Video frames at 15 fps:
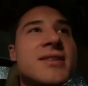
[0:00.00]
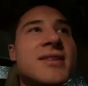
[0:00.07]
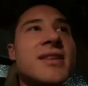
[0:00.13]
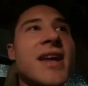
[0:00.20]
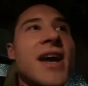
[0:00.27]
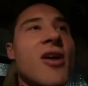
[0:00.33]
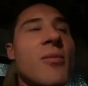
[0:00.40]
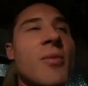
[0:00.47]
a
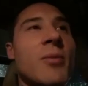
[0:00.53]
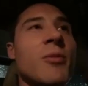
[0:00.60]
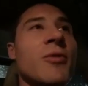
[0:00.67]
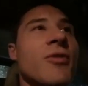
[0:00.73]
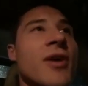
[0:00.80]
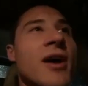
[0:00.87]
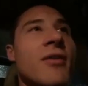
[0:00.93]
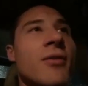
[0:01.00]
day I'll remember
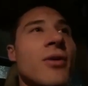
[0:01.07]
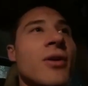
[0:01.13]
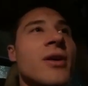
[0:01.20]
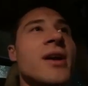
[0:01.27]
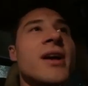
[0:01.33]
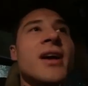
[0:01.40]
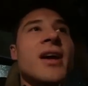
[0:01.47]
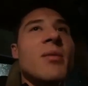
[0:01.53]
forever.
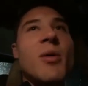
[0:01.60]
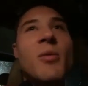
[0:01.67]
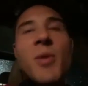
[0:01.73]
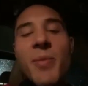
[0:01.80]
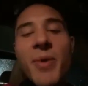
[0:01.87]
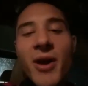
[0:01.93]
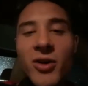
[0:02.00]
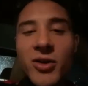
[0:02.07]
Remember my
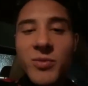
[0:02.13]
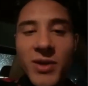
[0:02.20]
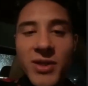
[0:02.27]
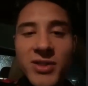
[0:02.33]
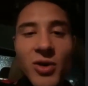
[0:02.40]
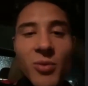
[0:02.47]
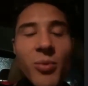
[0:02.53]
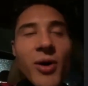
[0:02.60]
parents being
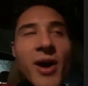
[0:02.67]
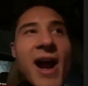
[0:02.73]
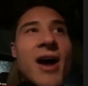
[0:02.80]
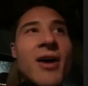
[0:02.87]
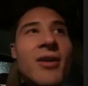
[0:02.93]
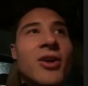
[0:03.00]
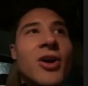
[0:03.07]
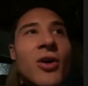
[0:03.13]
so
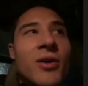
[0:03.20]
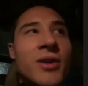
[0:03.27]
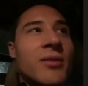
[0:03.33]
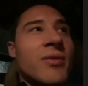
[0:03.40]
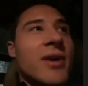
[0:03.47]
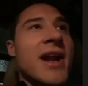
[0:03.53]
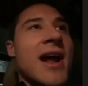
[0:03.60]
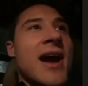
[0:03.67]
proud, calling
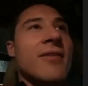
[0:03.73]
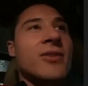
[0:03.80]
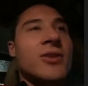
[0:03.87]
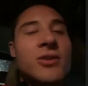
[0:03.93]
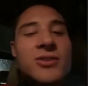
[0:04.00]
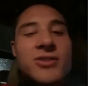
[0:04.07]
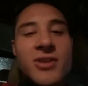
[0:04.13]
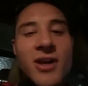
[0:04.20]
them right
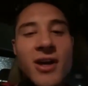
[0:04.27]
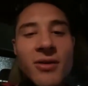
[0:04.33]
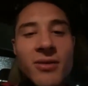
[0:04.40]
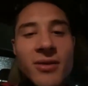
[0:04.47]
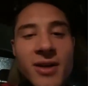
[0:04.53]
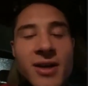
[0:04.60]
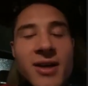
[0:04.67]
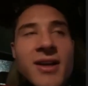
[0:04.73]
after. So
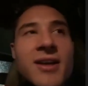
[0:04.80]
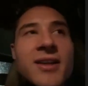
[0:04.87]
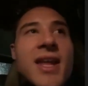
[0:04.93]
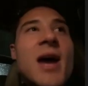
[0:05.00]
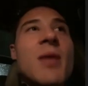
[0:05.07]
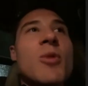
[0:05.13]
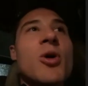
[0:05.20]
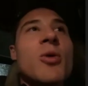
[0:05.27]

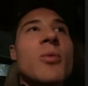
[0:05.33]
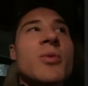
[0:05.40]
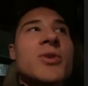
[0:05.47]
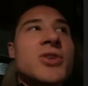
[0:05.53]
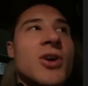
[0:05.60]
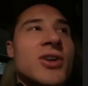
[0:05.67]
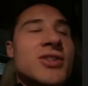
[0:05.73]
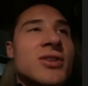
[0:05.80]
that moment was
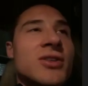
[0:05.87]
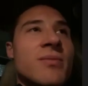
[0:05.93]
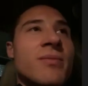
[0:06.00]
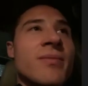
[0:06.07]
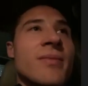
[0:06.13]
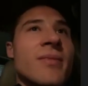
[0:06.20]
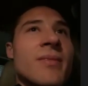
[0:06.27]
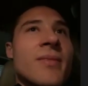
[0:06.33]
awesome.
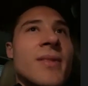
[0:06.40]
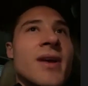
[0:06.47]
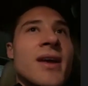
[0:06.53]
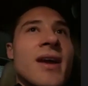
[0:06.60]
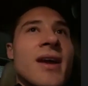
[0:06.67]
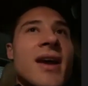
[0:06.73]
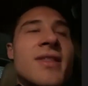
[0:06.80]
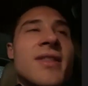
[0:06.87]

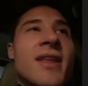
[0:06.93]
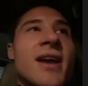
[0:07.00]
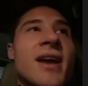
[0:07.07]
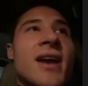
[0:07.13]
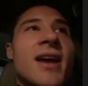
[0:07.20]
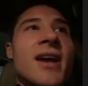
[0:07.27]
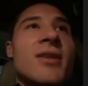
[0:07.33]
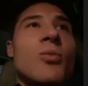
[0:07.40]
And
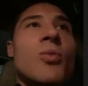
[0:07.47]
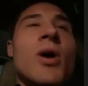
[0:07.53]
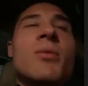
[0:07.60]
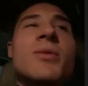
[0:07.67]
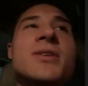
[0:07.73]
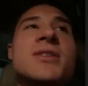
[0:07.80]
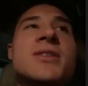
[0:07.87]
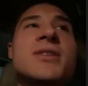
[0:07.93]
then what
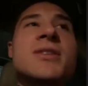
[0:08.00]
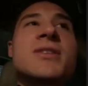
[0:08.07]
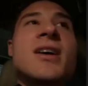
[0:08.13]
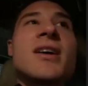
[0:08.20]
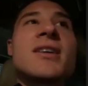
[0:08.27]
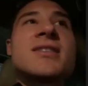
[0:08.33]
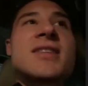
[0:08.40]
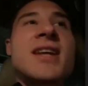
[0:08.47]
was
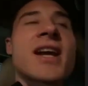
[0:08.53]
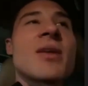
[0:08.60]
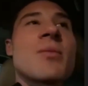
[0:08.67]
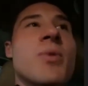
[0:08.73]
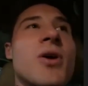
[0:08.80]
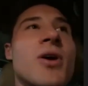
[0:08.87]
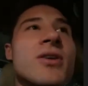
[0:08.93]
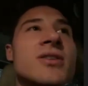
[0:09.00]
the second
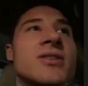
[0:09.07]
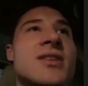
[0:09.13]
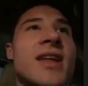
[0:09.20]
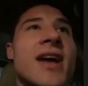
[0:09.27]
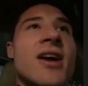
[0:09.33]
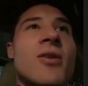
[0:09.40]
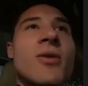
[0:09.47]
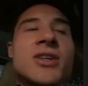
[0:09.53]
part to
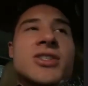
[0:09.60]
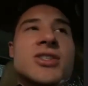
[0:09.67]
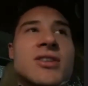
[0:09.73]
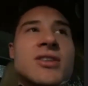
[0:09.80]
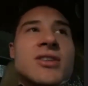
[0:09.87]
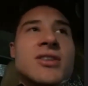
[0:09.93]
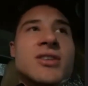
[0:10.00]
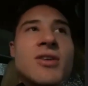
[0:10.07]
that question
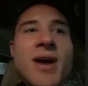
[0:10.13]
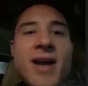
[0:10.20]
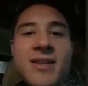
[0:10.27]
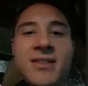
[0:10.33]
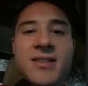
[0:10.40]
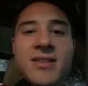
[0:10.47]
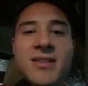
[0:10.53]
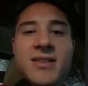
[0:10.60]
you asked?